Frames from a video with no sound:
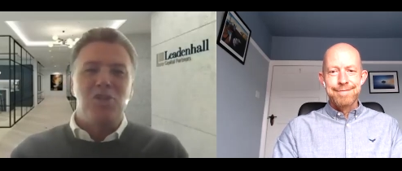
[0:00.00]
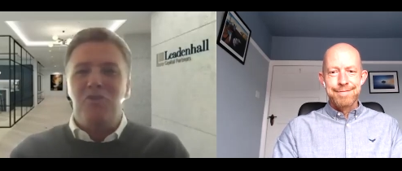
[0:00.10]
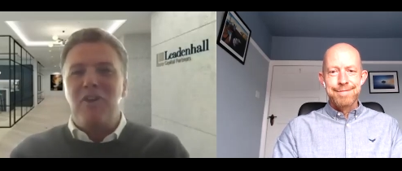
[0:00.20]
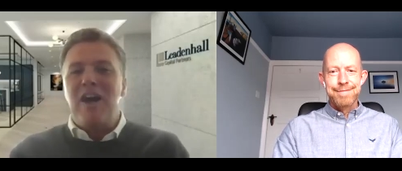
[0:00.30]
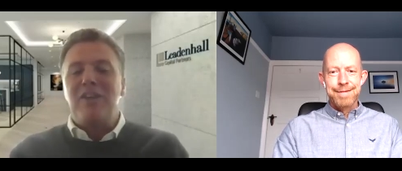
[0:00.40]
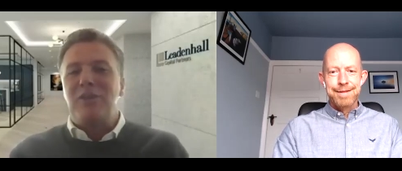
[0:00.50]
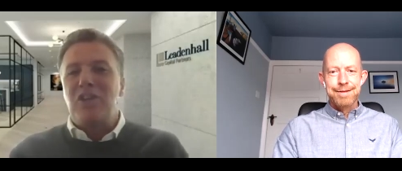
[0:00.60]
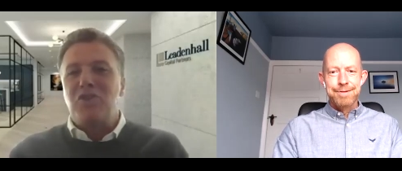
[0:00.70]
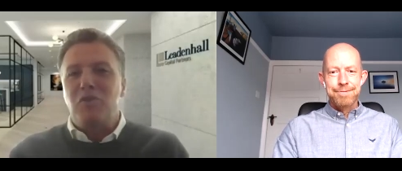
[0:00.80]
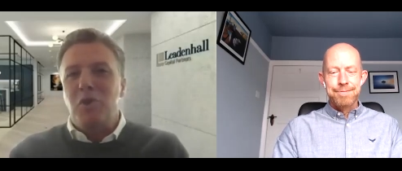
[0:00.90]
Speaker 1: So far,
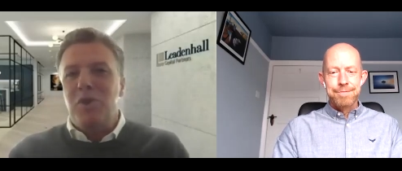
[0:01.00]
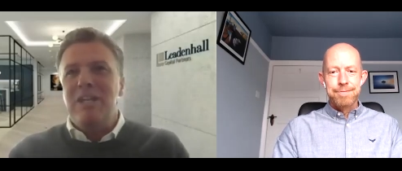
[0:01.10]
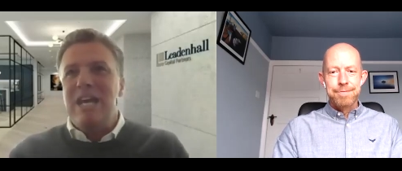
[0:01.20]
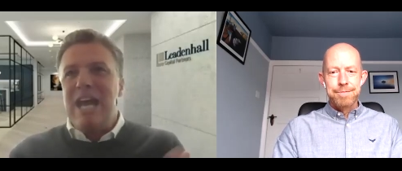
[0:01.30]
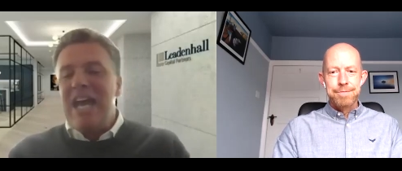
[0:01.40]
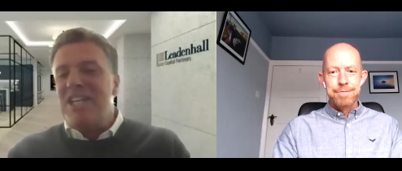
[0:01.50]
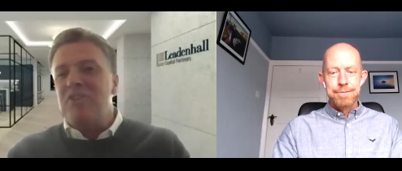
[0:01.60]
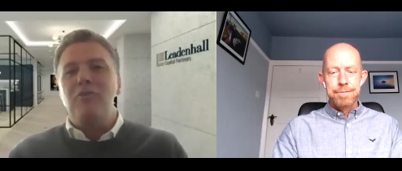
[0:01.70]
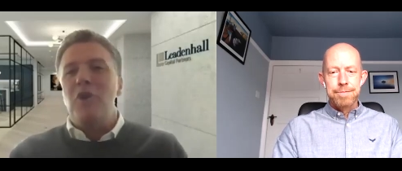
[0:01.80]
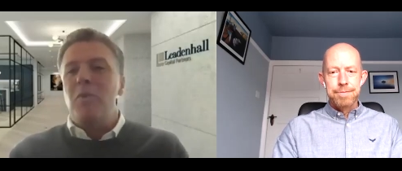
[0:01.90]
touch wood.
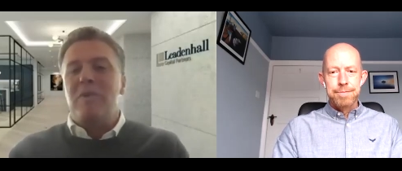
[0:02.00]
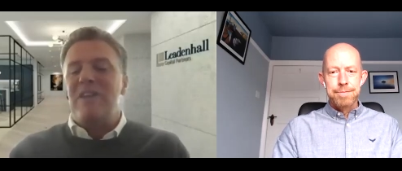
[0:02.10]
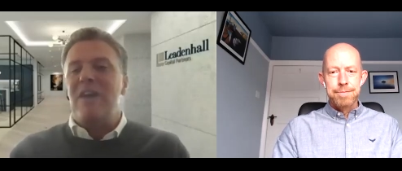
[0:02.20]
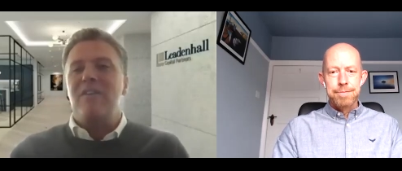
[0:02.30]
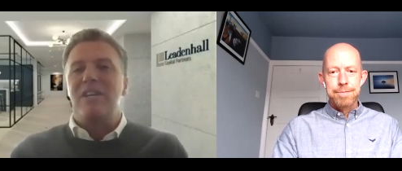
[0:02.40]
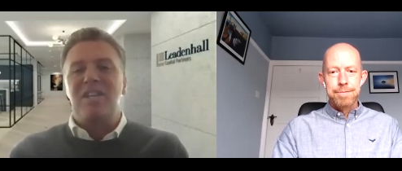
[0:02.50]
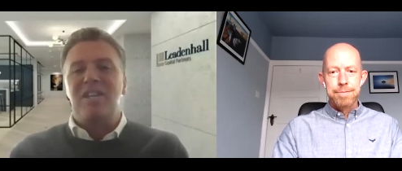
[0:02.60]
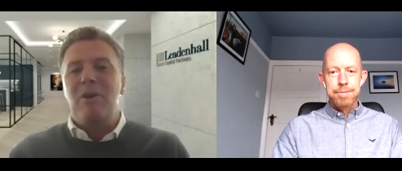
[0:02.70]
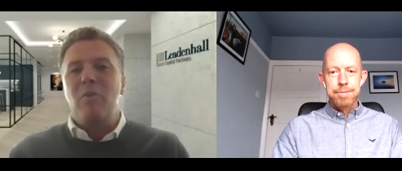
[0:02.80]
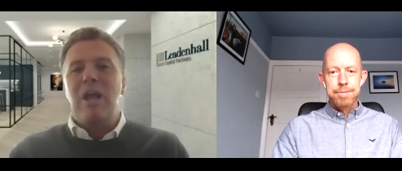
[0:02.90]
As a firm, we've done
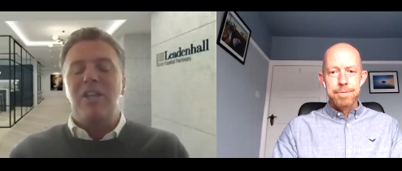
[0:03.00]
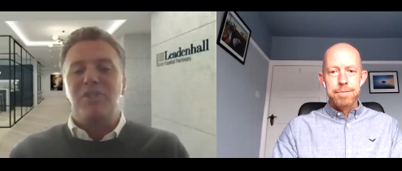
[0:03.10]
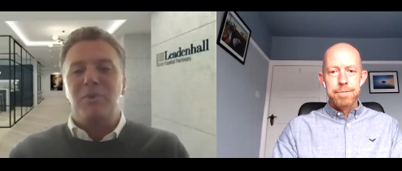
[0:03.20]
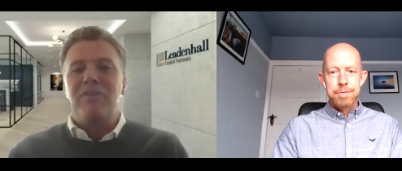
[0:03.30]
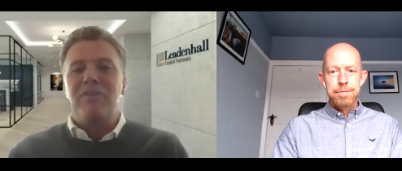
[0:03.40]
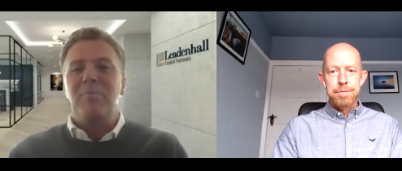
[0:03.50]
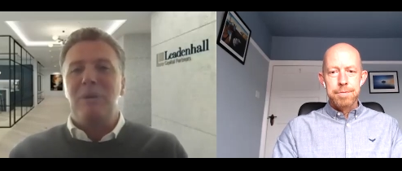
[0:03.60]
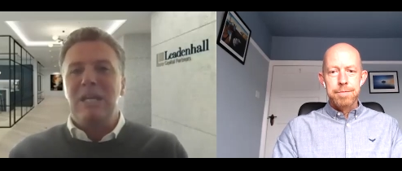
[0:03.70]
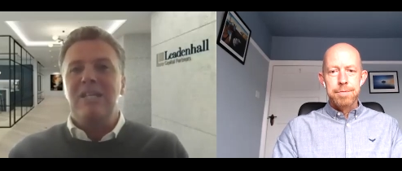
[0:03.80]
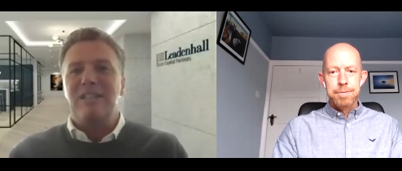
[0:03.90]
extremely well. So we're
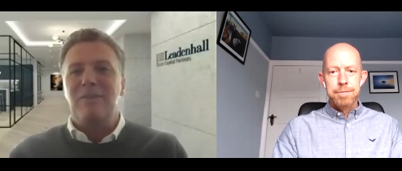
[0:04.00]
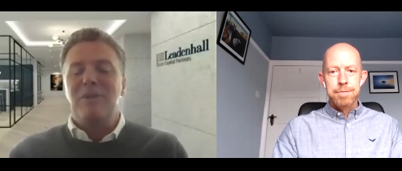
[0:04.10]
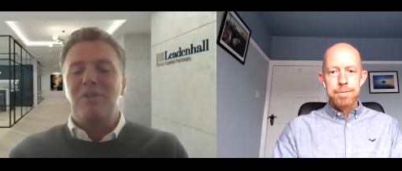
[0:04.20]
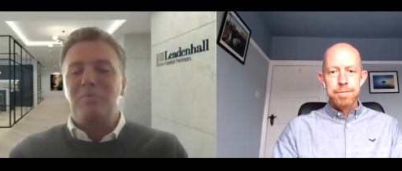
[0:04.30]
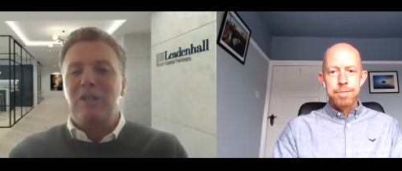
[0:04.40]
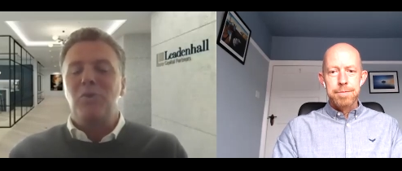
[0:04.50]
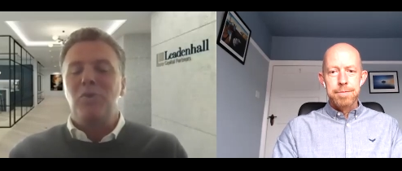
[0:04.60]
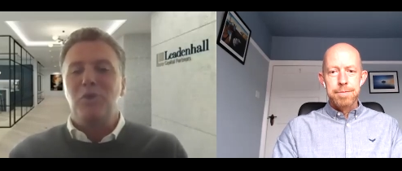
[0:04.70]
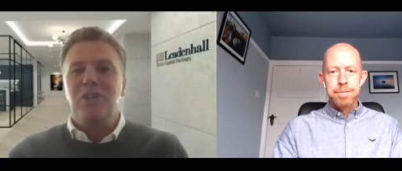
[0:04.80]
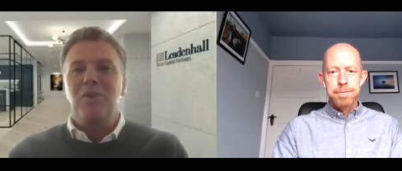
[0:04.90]
very pleased and we
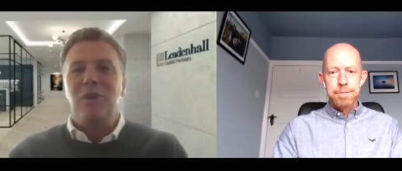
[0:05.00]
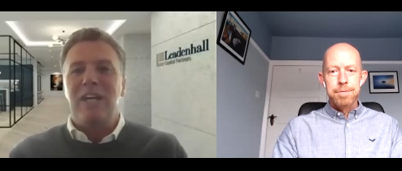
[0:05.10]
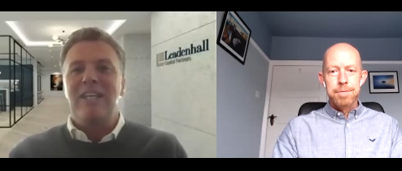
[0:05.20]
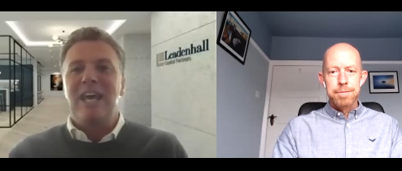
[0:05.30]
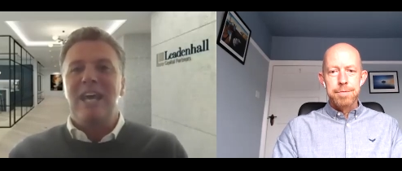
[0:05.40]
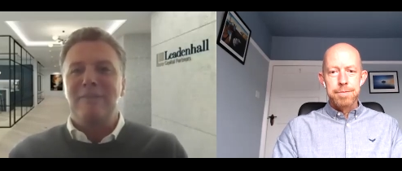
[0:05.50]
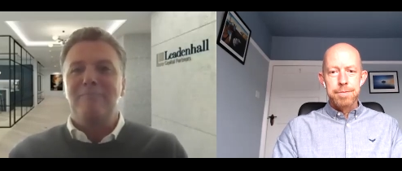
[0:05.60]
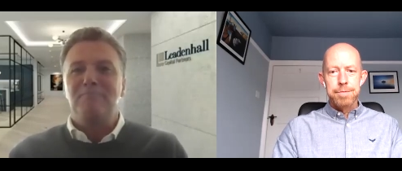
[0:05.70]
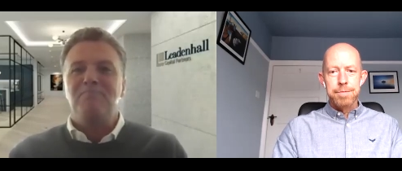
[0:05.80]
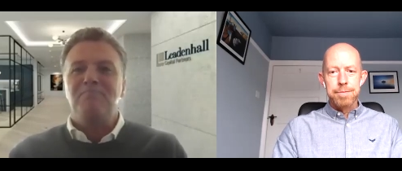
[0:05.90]
expect to continue like
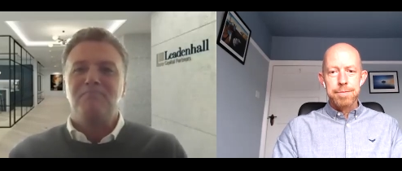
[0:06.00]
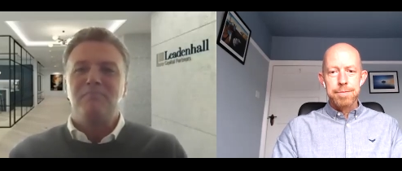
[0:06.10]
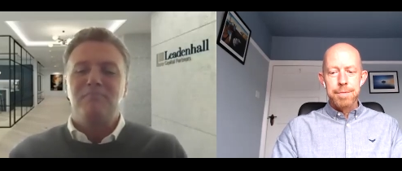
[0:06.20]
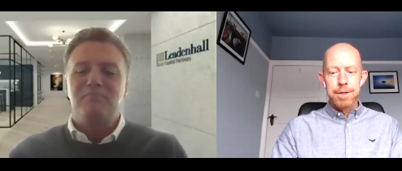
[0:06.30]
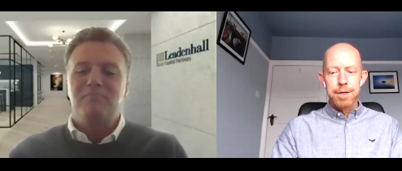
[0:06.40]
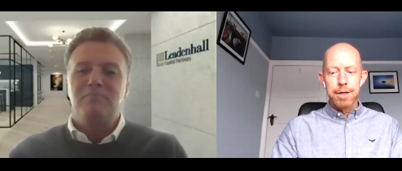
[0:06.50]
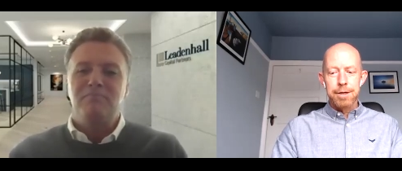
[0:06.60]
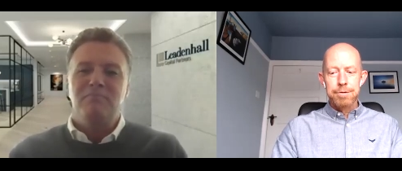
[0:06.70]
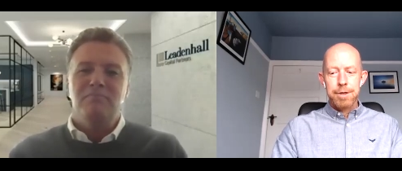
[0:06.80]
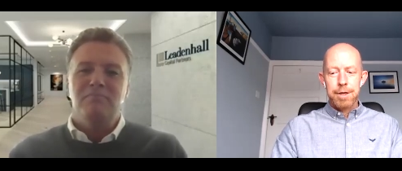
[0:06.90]
Speaker 2: that. Mm.
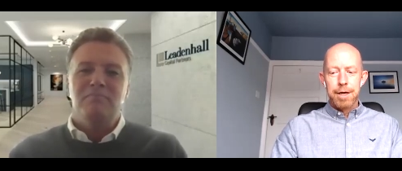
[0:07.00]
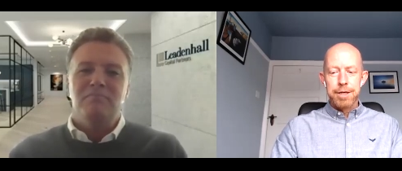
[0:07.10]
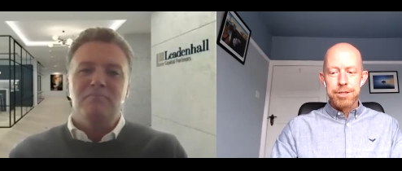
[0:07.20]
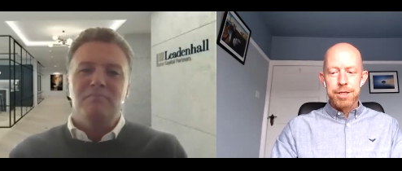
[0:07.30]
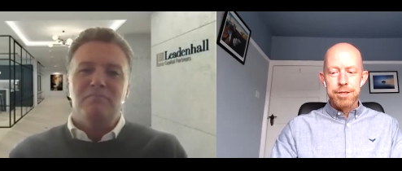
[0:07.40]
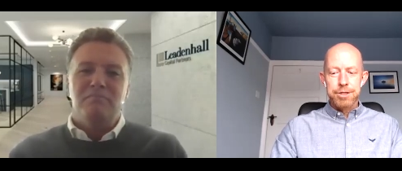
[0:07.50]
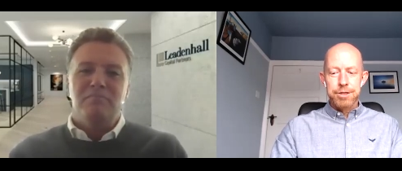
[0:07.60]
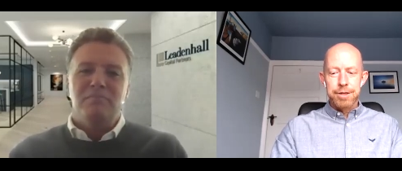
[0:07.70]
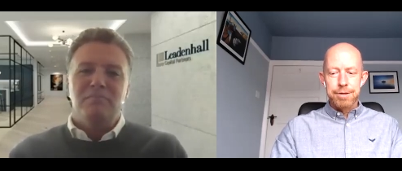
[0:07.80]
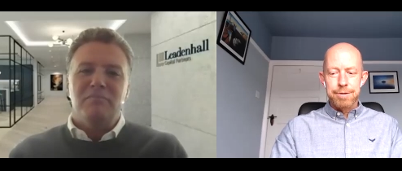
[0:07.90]
Yeah, and it's
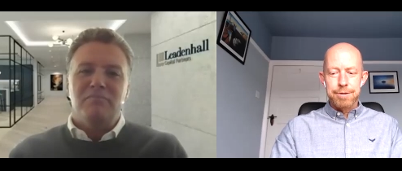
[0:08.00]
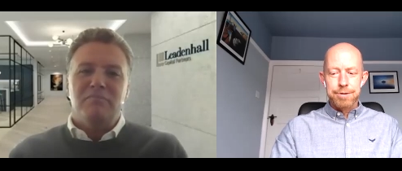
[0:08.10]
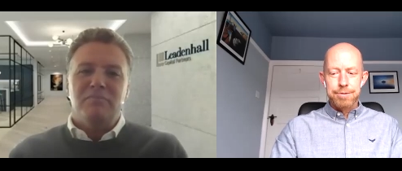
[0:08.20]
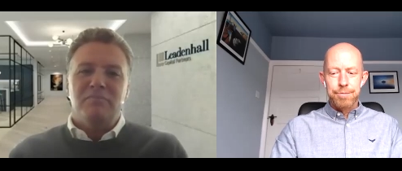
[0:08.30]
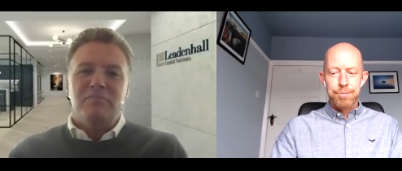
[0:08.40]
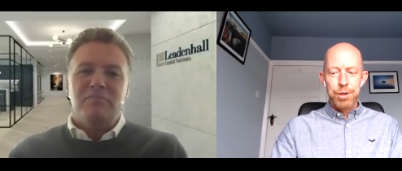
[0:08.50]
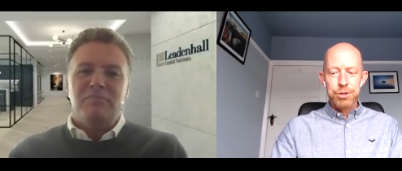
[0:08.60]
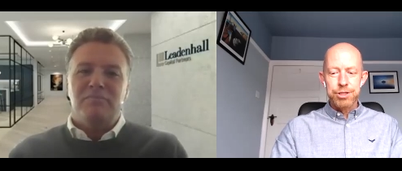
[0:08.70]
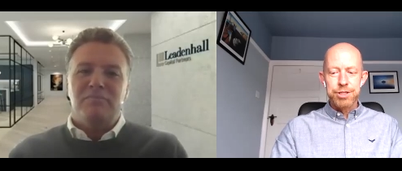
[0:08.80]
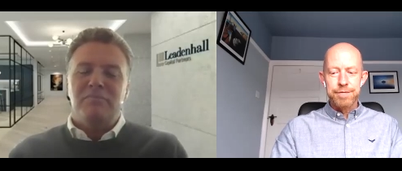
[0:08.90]
it's good. It's
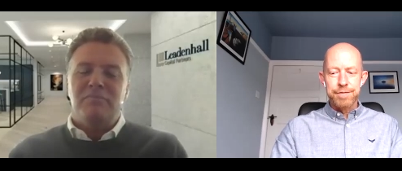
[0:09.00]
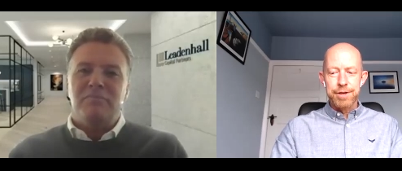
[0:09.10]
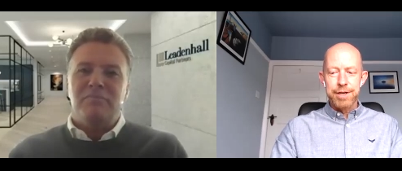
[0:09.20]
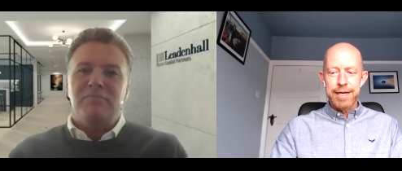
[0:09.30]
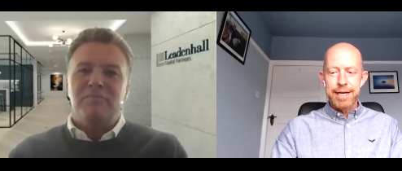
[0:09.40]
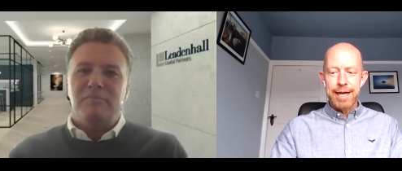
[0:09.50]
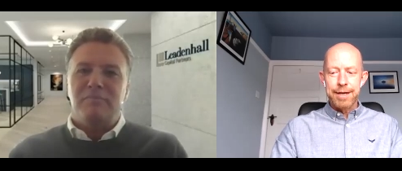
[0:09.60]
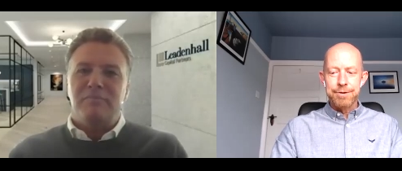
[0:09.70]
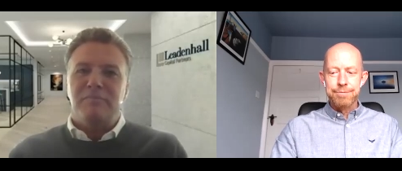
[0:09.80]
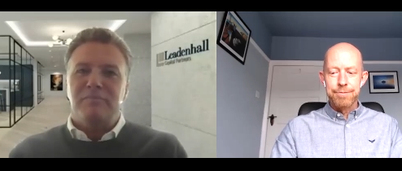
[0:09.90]
positive that
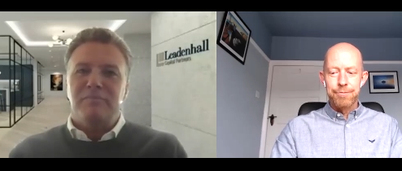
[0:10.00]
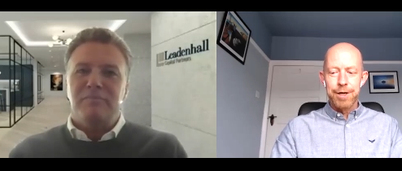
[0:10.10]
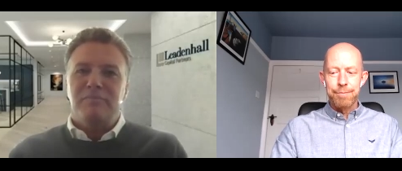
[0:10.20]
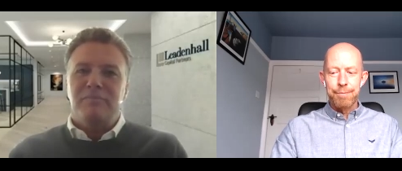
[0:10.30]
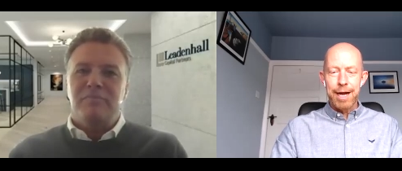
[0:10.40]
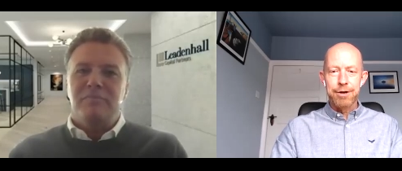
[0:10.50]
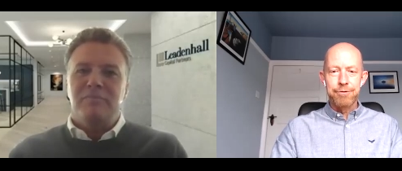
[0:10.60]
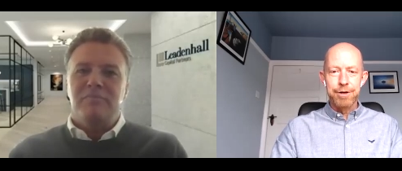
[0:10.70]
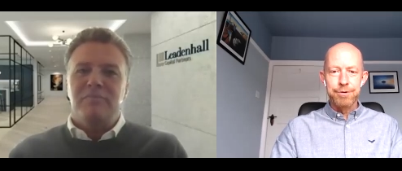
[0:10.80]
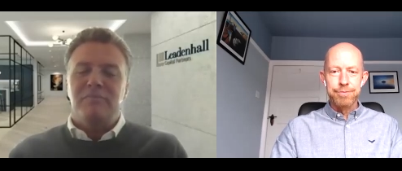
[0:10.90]
again, when
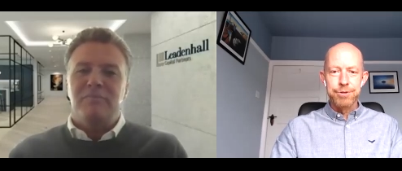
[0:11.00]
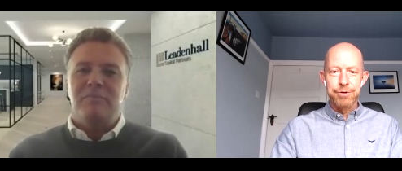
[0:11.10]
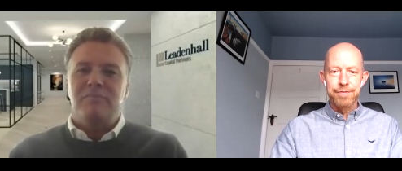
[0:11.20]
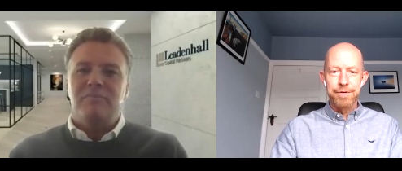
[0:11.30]
macro sort